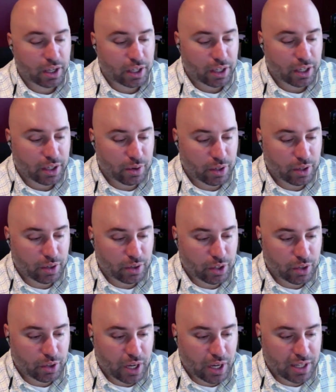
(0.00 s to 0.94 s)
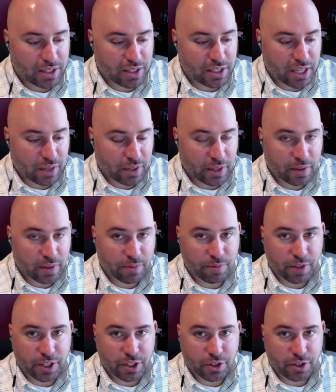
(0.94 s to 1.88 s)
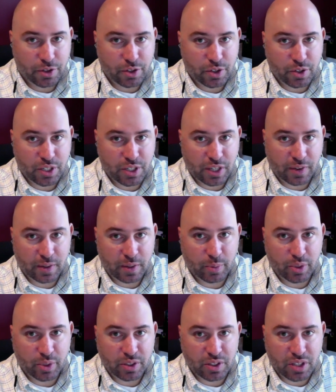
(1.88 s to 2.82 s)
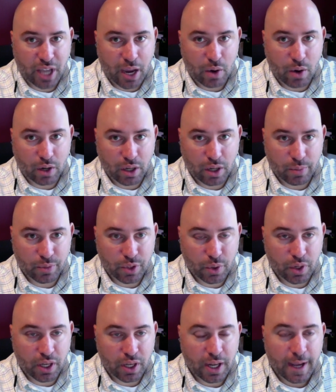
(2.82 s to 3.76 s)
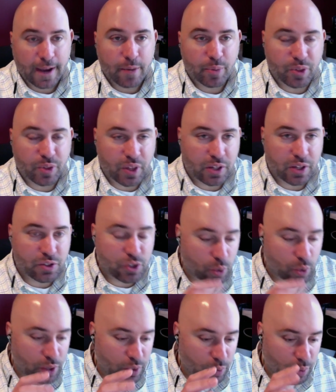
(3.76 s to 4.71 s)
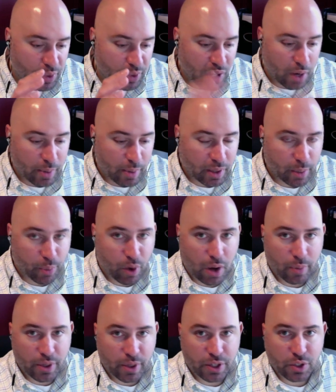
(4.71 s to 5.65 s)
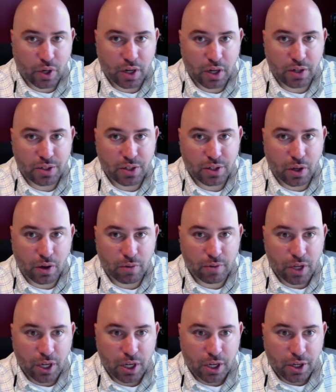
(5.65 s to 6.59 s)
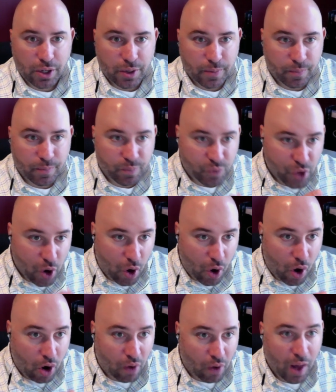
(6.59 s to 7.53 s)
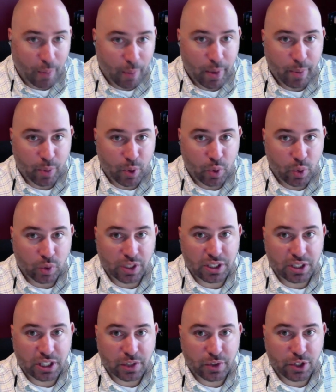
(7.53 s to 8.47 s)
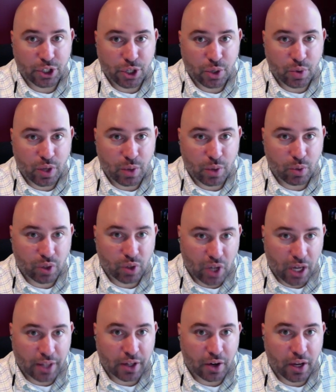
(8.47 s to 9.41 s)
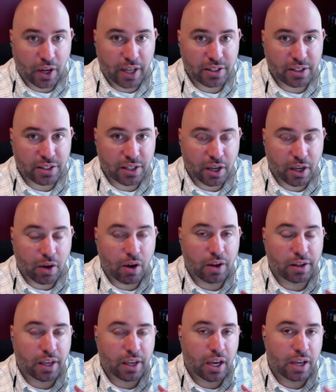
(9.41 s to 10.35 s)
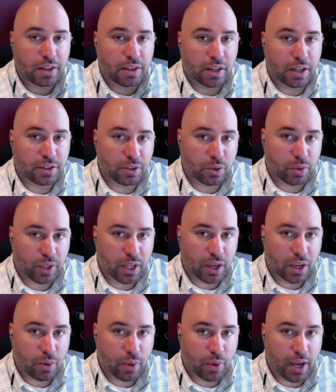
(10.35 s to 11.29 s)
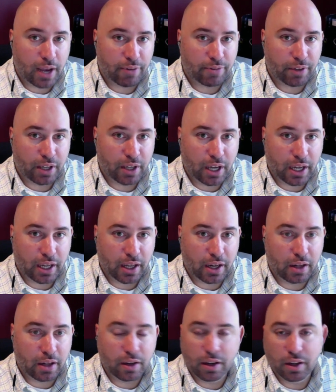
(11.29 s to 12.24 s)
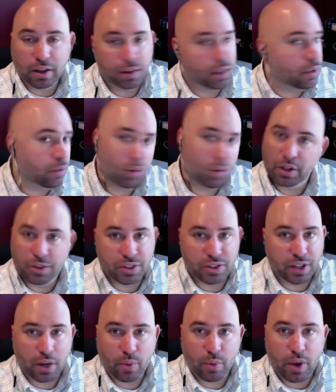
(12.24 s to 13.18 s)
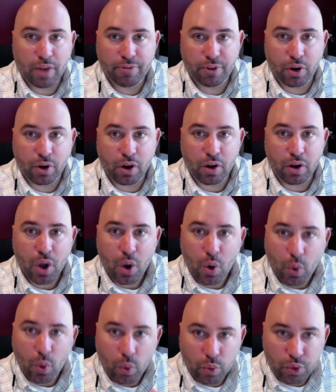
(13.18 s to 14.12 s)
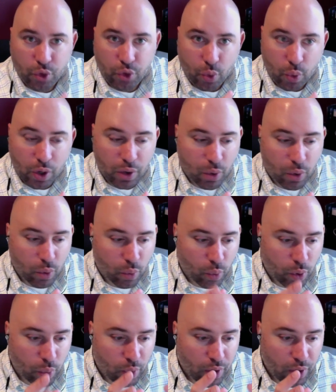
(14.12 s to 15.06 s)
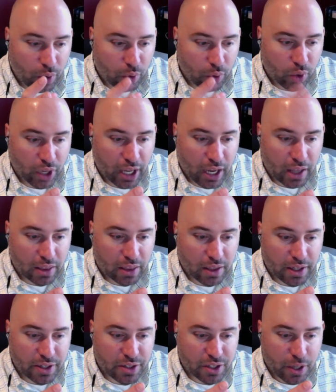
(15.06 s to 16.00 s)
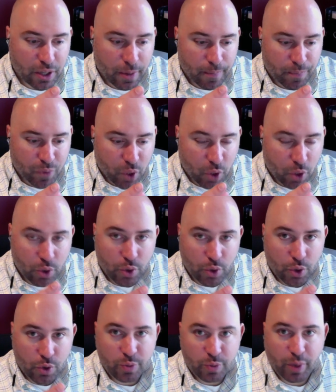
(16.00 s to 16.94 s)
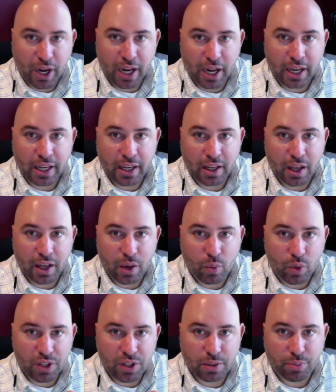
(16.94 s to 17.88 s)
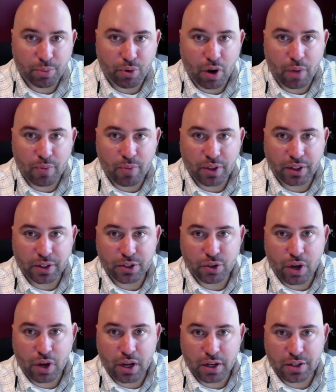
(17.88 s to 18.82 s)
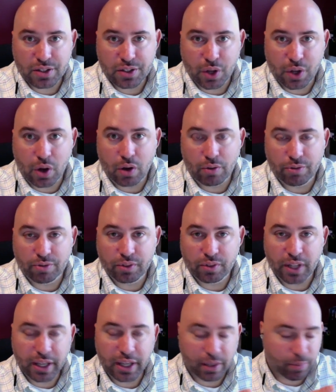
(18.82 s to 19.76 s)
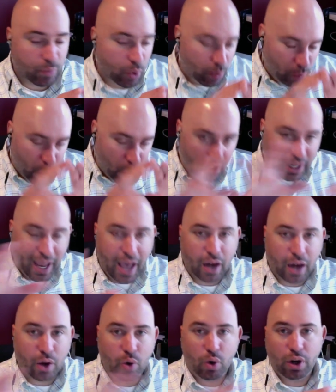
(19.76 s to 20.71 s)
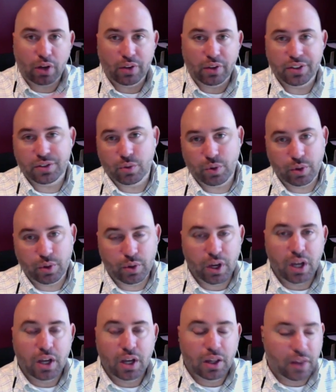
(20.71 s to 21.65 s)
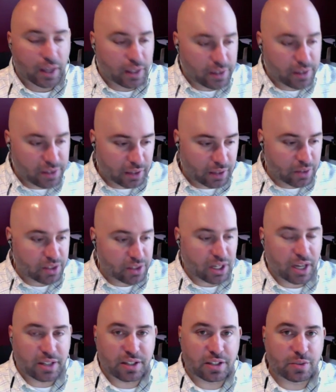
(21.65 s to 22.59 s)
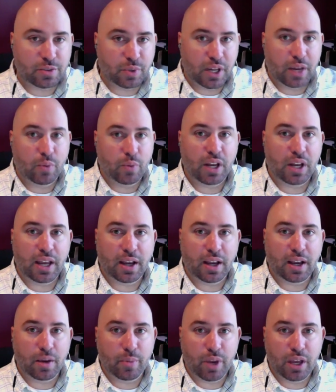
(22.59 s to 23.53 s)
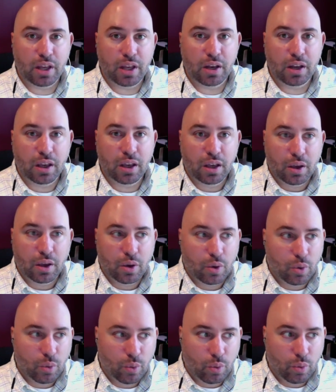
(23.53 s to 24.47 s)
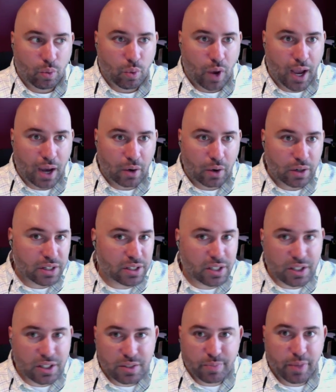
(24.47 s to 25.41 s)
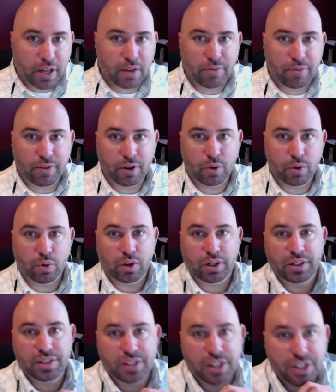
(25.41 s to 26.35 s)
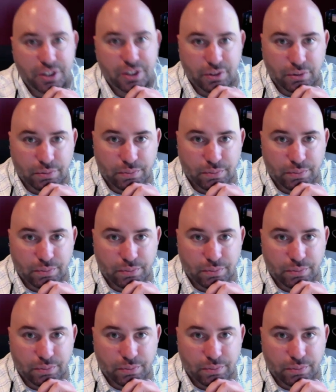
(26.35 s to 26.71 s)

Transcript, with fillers: You know, you're, you're not selling the features, you're selling the business outcome to it. But then, so when, when we talk about the problem that you're trying to solve, there are a lot of people who listen to the show that will nod their heads and say, oh, yeah, I, I totally get W A F. Yeah, I got it. They don't understand W A F at all. So what when we're looking at this, who, who's buying it and what's the problem that they're trying to solve? Like more, more categorically. So like Signal Sciences, when they, when they come in, how does this benefit an organization?